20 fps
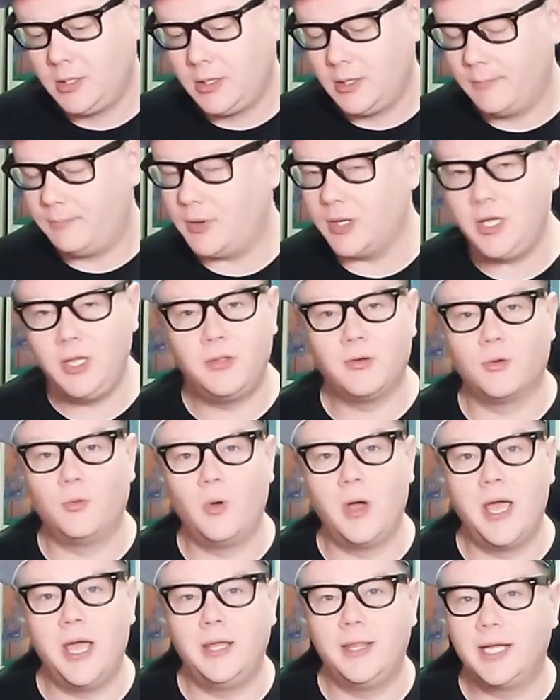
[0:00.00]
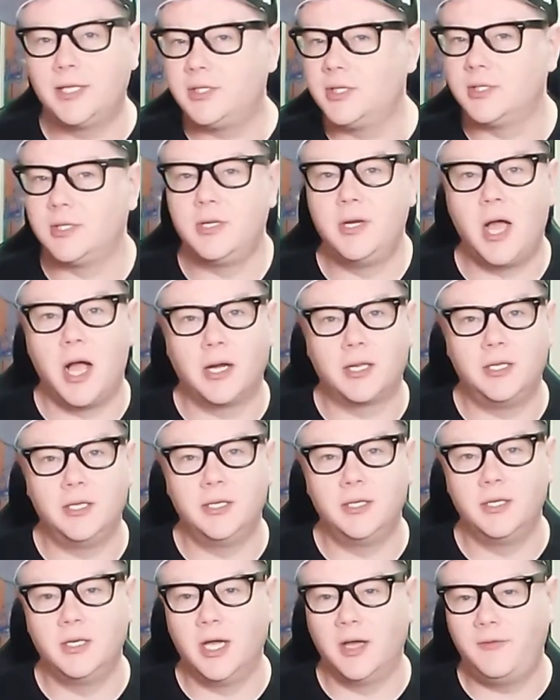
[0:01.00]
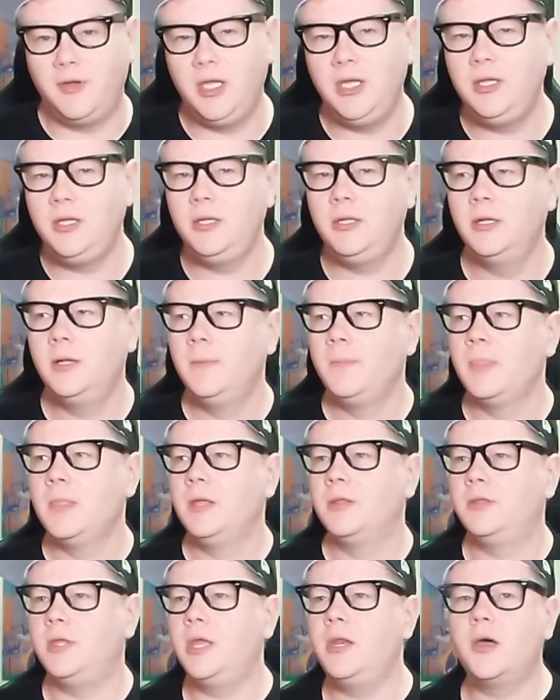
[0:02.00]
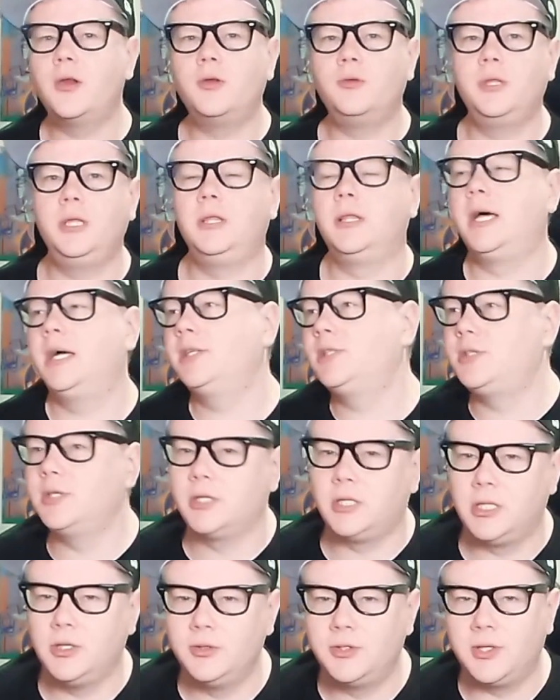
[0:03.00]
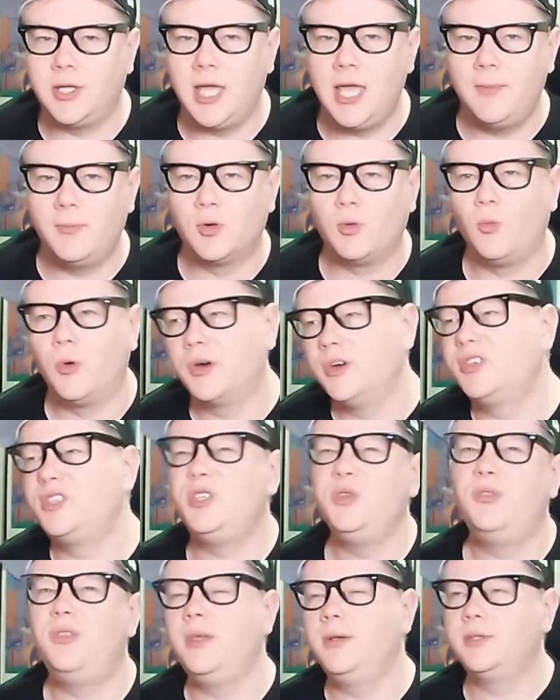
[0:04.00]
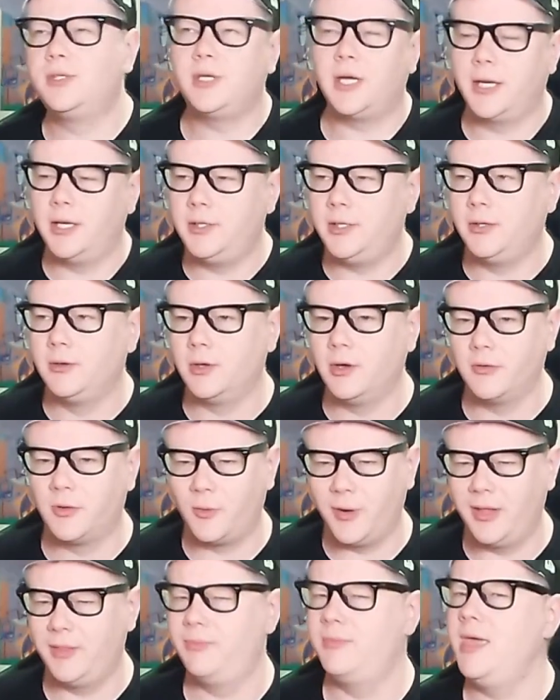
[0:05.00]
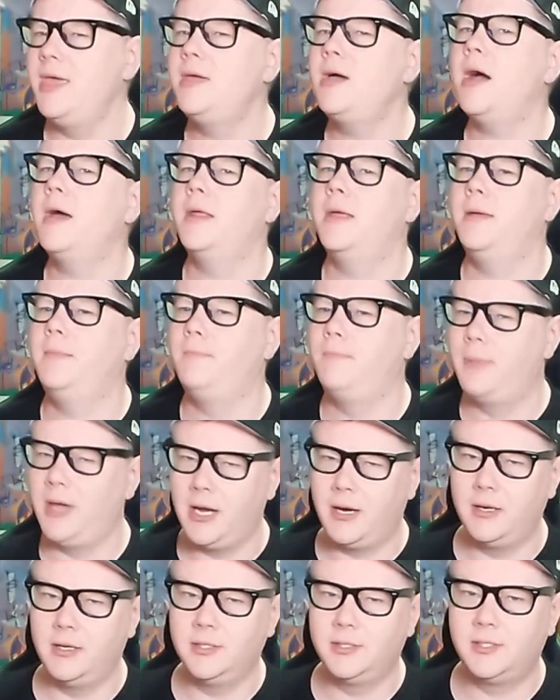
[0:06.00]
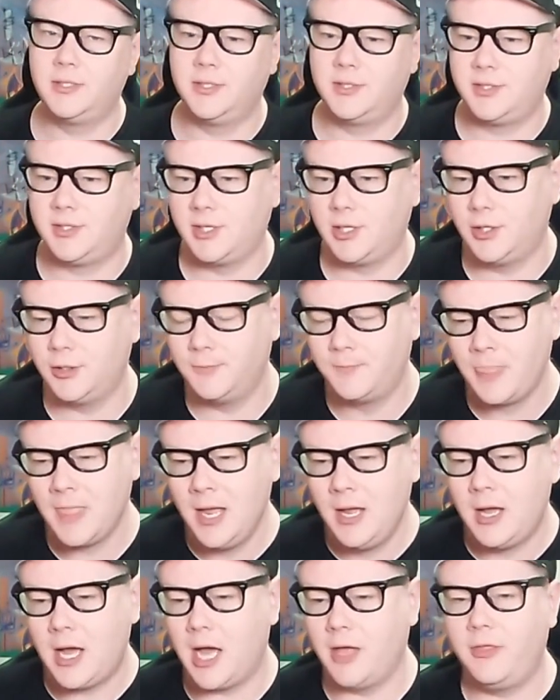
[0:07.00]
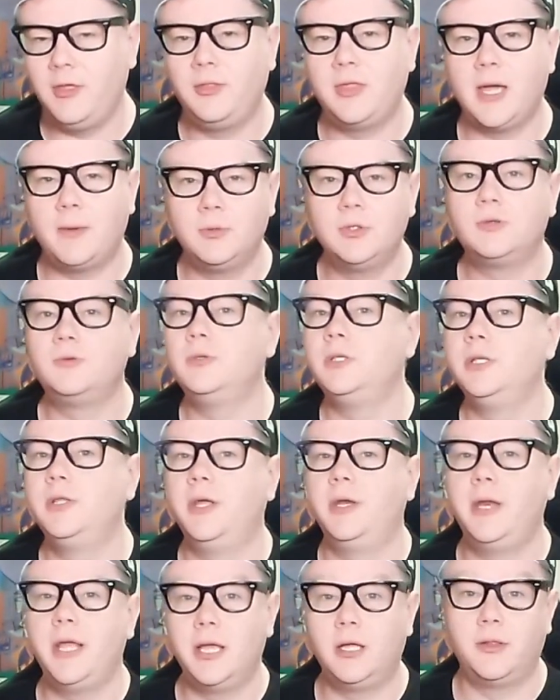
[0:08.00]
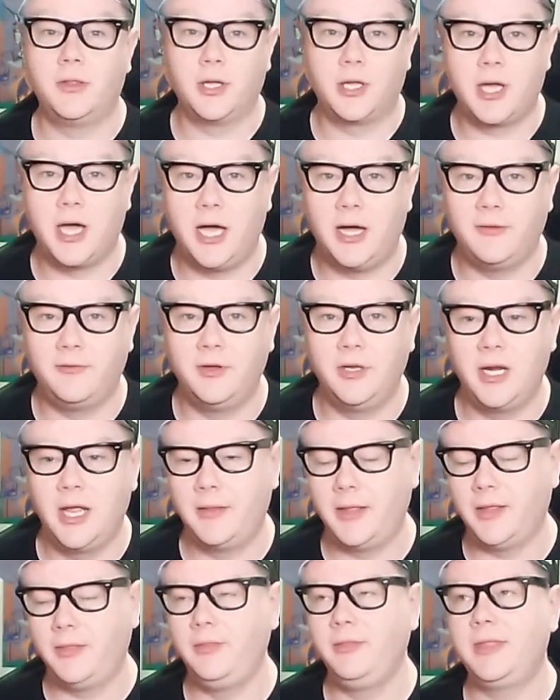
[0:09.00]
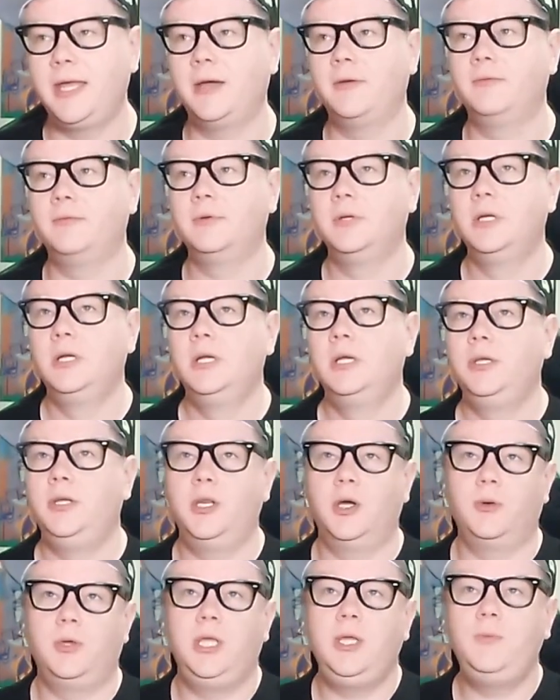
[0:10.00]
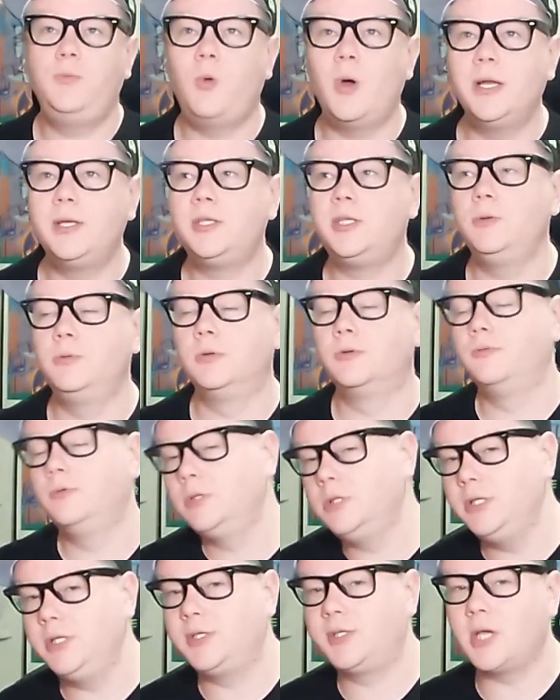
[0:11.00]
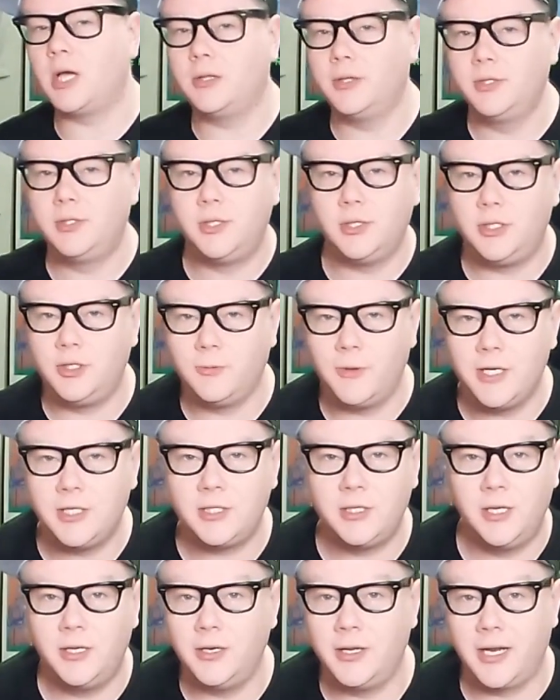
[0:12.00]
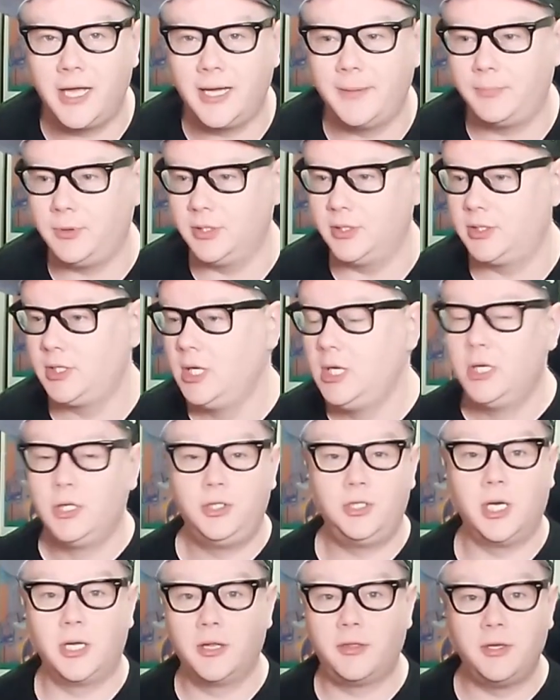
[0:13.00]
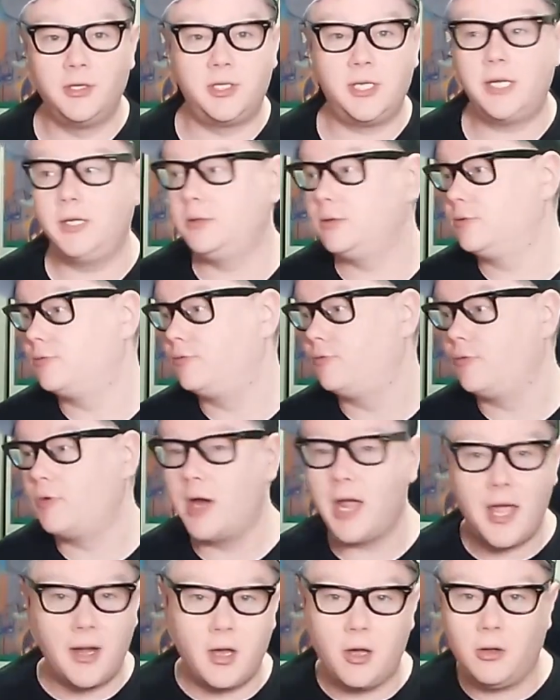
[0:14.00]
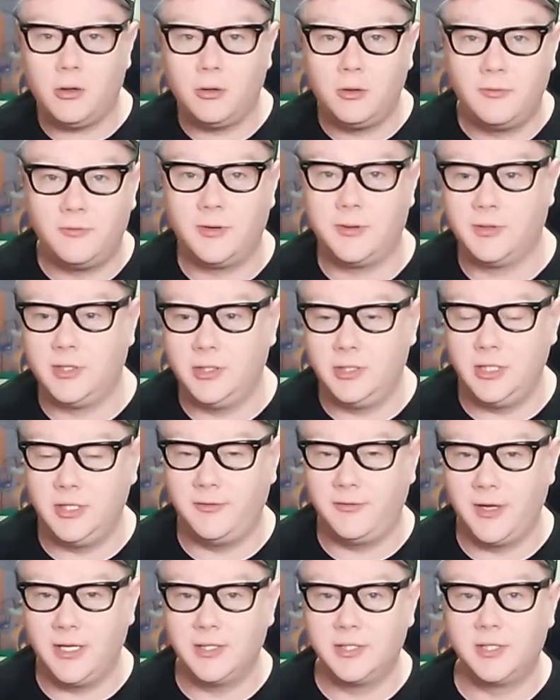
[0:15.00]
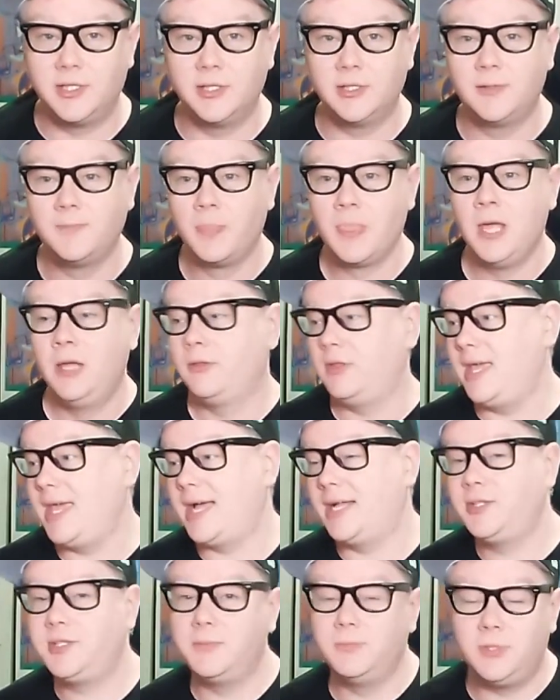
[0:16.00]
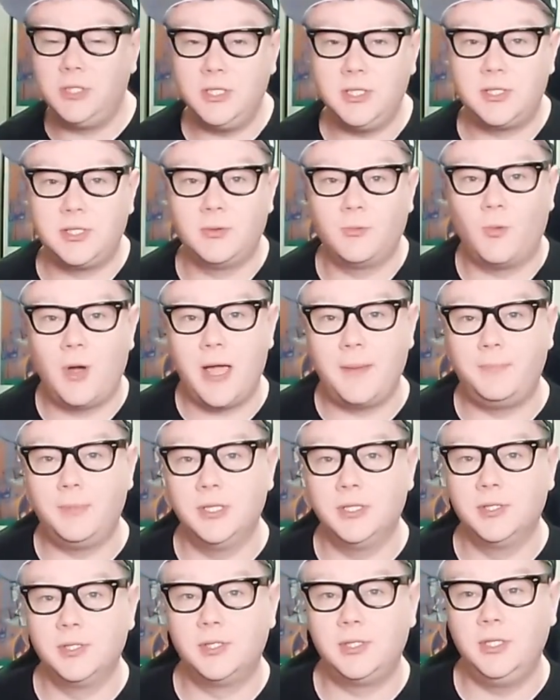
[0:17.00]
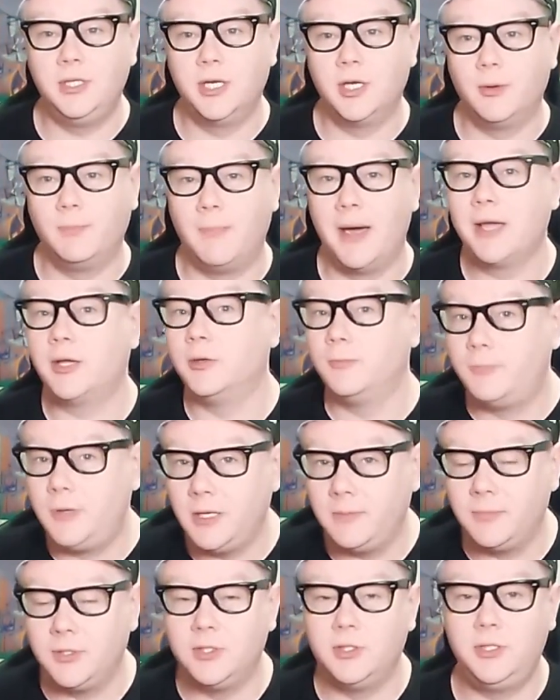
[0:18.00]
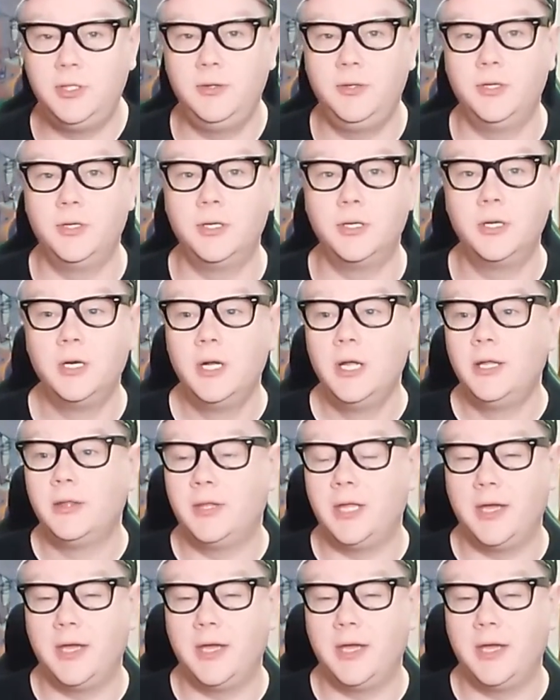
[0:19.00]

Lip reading: But either way, that's just not good enough. They not only lost a close game where one or two things kind of didn't go their way, they got embarrassed. So I think that was really the nail in the coffin. And I think that you know, he went to a really solid situation in Indianapolis. Jonathan Taylor ran all over defenses. They had some decent weapons, you know, Michael Pittman Jr. They